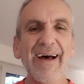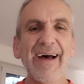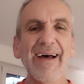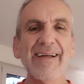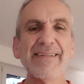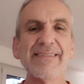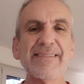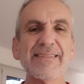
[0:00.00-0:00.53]

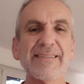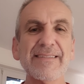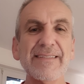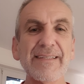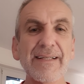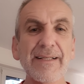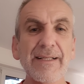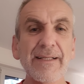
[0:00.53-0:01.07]
And
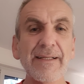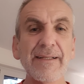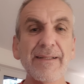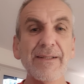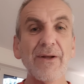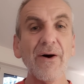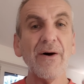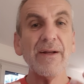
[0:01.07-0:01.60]
still
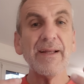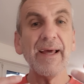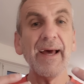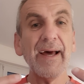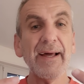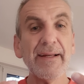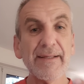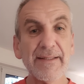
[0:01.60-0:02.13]
not
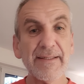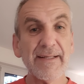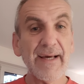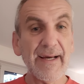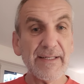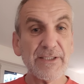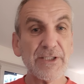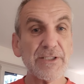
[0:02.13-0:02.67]
get
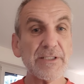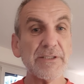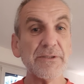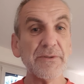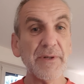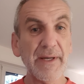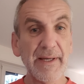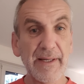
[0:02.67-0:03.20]
attached
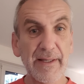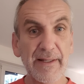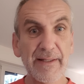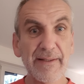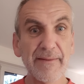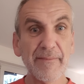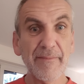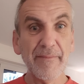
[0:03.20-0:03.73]
to it.
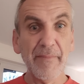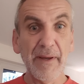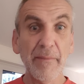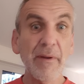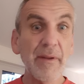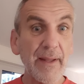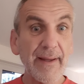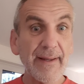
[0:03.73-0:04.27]

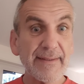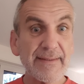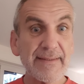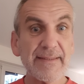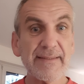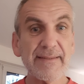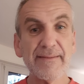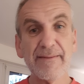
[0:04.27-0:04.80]
Maybe
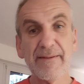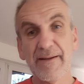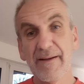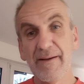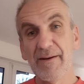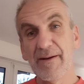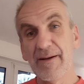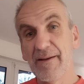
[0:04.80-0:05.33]
that's
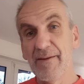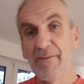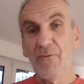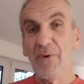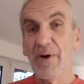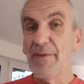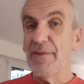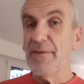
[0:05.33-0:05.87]

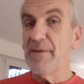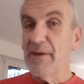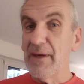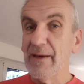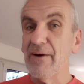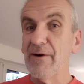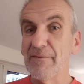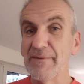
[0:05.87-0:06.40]
one
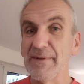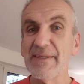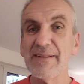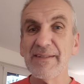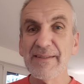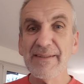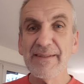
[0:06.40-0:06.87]
thing of it.